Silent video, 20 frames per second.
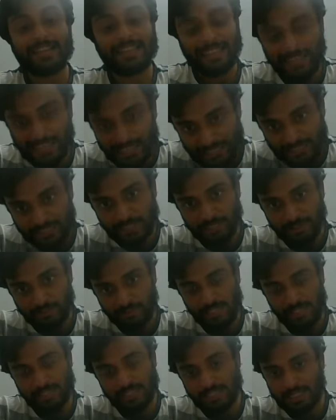
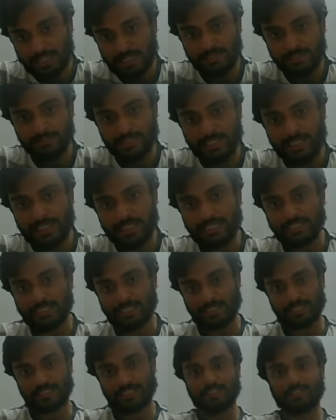itself
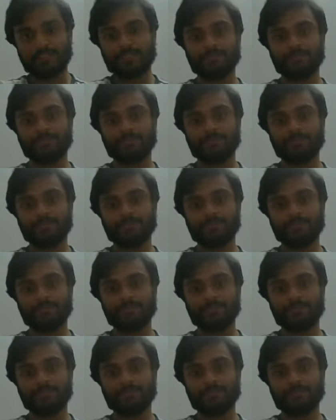guillotined,